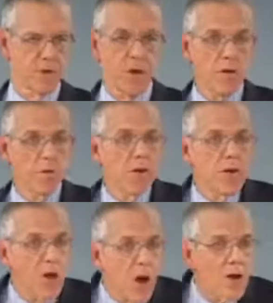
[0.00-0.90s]
Why do you plant
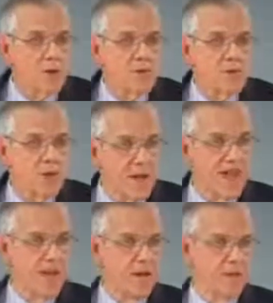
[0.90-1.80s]
a garden? So you can
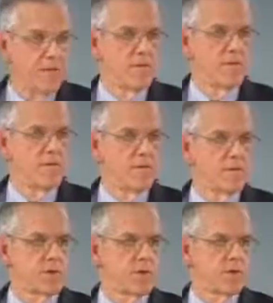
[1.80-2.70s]
eat.
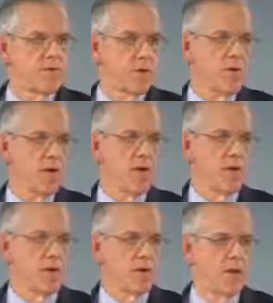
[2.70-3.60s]
So there's beauty.
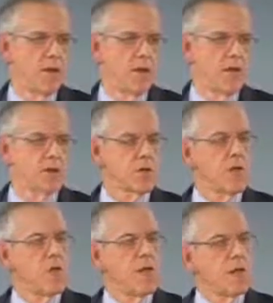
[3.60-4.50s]

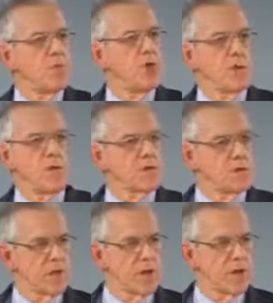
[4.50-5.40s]
So that beauty wasn't
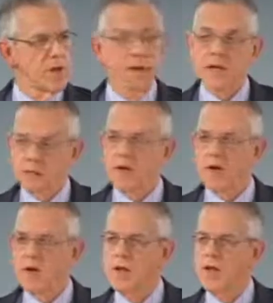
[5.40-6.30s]
there unless
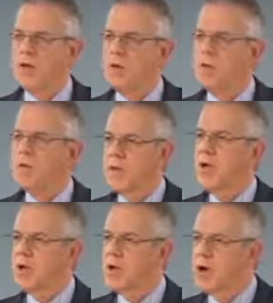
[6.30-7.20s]
God, he
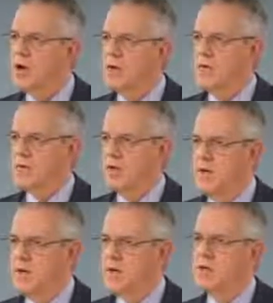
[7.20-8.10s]
planted a garden.
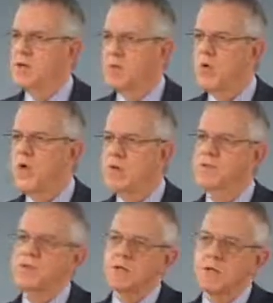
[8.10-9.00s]
So the point is,
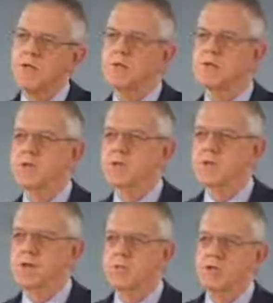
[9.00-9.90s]
there's a difference in the
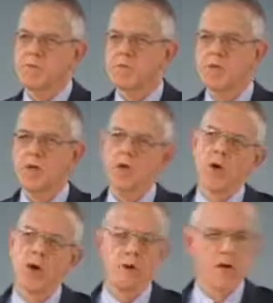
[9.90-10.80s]
scriptures between a
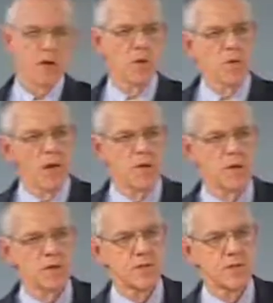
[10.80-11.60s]
garden and the wilderness.